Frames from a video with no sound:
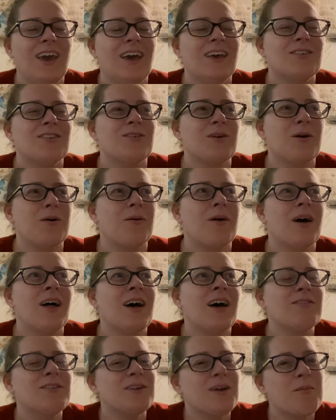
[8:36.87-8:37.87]
So I'll
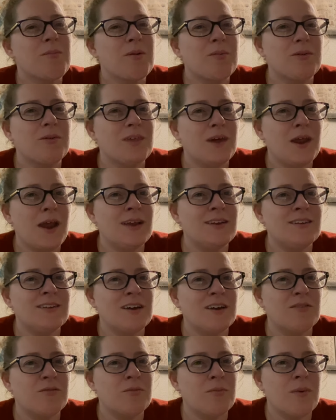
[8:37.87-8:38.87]
have to come up with an
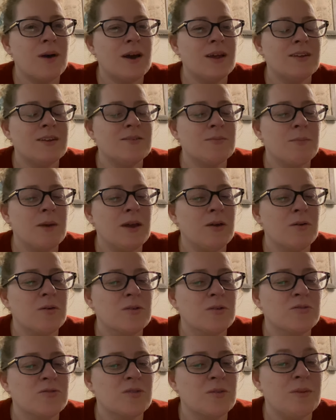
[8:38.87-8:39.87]
idea of what my
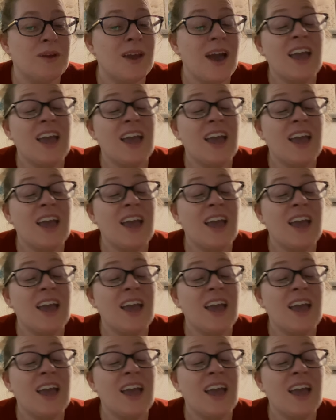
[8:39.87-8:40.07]
goals would be.